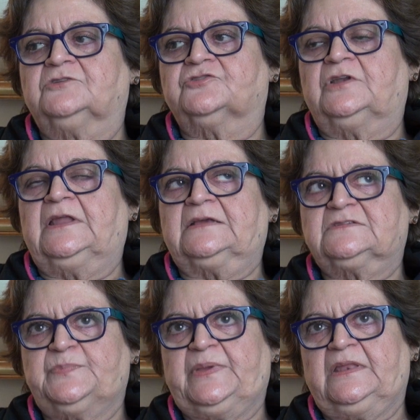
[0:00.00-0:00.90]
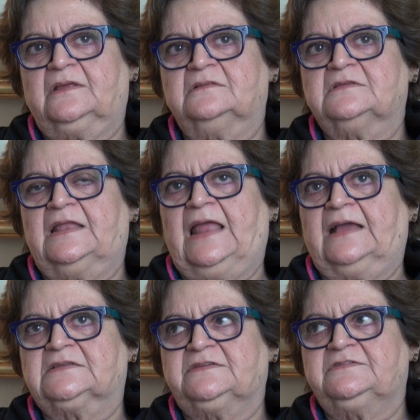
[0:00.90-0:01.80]
cultural experience
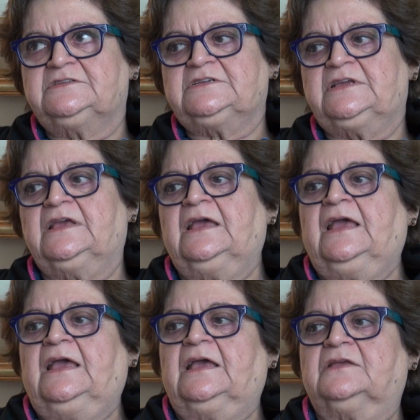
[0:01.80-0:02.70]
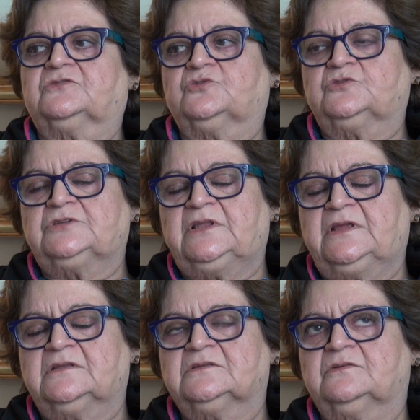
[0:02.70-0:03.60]
and activity is
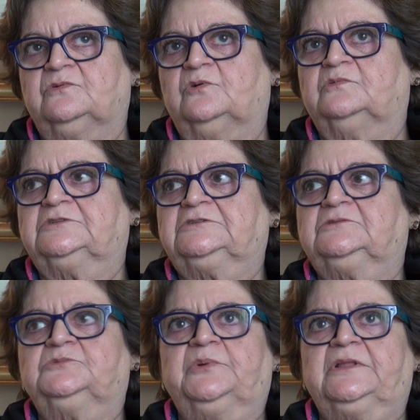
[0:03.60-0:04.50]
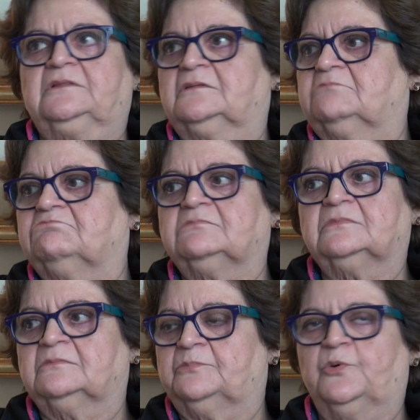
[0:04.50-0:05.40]
totally interwoven with
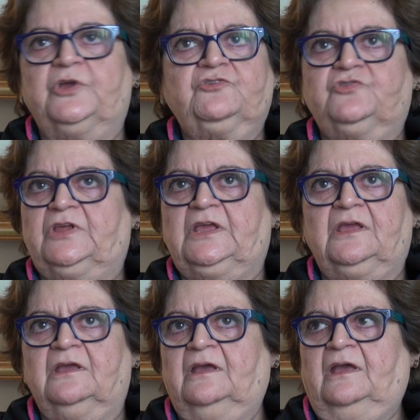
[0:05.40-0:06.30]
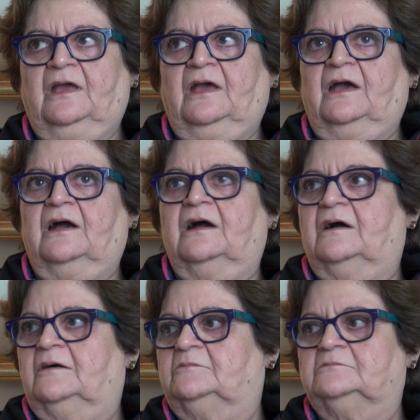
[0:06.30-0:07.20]
poetry,
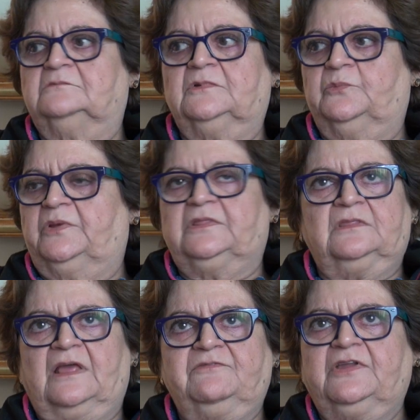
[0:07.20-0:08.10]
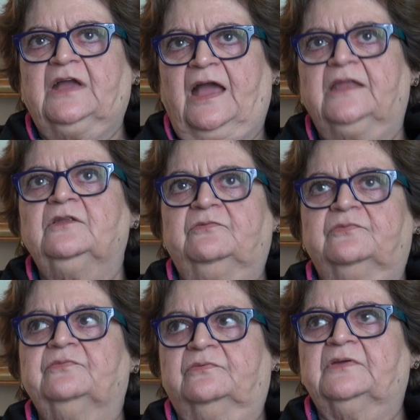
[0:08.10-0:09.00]
with every kind
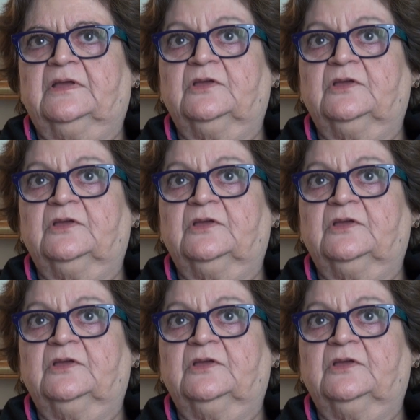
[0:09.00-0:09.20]
of